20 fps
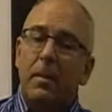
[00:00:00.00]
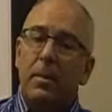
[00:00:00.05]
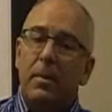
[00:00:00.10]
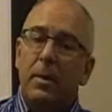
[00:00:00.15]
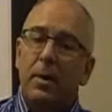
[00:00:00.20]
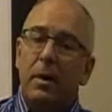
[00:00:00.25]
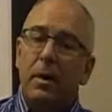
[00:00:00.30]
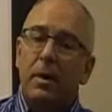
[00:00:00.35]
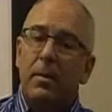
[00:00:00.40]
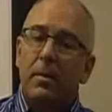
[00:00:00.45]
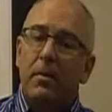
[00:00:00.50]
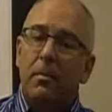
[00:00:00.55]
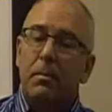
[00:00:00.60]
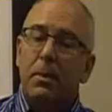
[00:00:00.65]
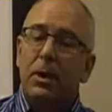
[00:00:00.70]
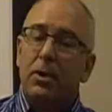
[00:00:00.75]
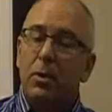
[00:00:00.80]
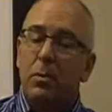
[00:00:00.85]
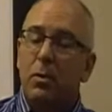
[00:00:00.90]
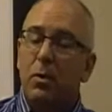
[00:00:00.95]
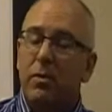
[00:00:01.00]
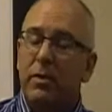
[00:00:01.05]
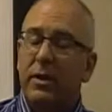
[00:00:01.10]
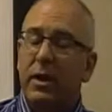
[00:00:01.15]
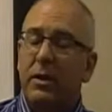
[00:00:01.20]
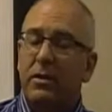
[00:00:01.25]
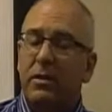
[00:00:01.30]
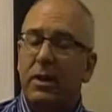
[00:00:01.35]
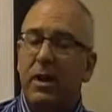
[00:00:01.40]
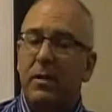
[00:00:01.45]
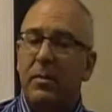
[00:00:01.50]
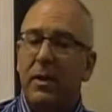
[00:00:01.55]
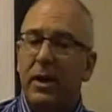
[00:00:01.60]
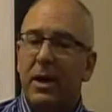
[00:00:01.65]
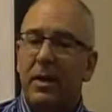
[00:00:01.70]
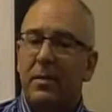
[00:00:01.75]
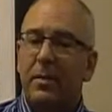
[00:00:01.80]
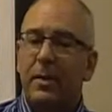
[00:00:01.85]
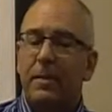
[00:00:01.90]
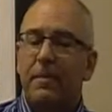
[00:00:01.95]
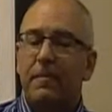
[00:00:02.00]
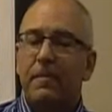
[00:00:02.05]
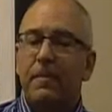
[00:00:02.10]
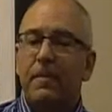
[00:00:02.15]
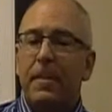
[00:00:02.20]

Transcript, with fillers: uh, Metro Mover, downtown Miami.